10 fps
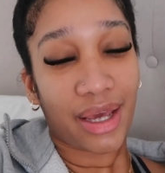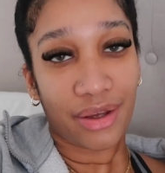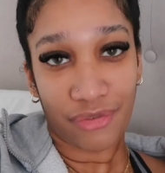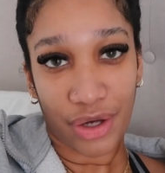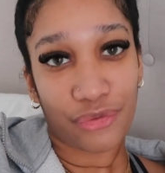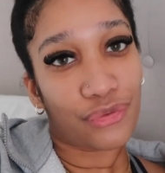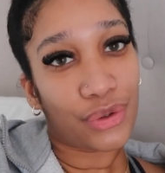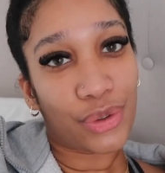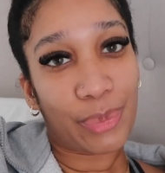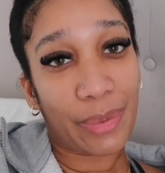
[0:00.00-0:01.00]

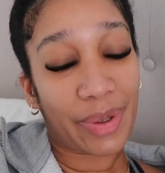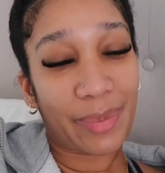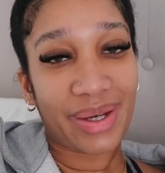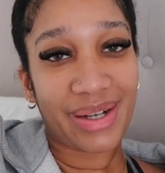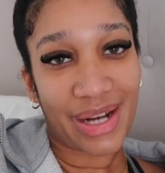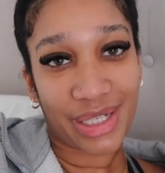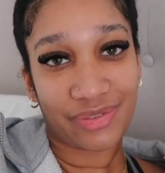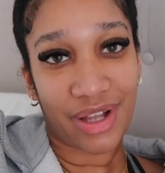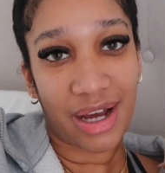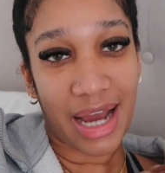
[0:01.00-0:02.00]
eventful but maybe in the
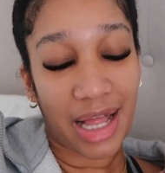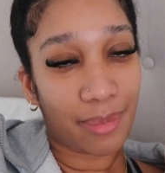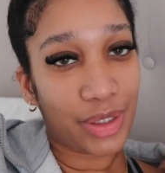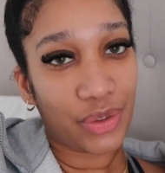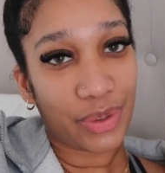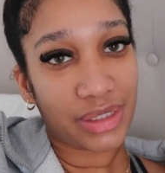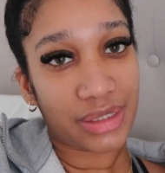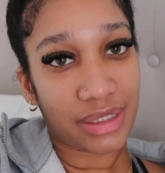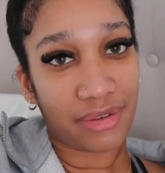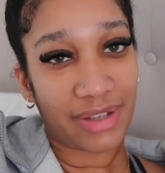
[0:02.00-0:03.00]
next vlog i'll be doing
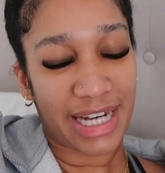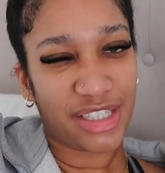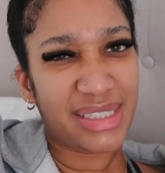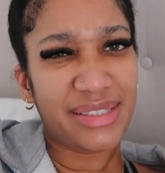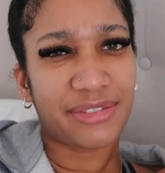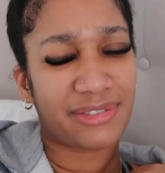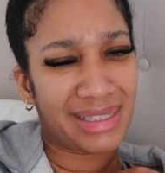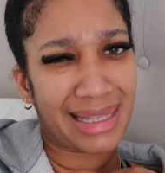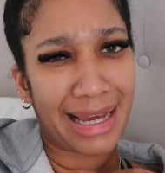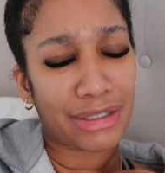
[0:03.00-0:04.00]
stuff like i just didn't
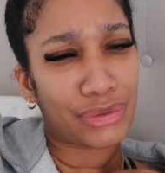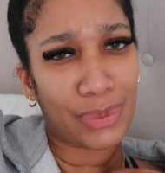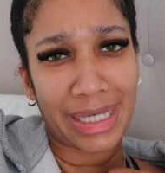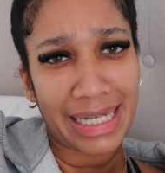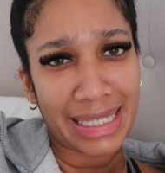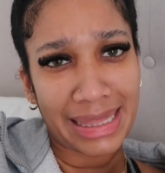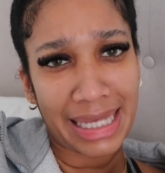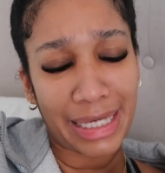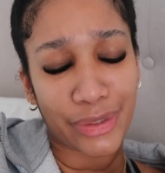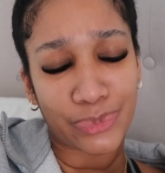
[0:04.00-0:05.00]
feel like doing
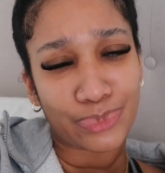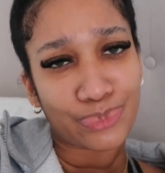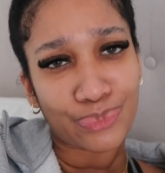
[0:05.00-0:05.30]
anything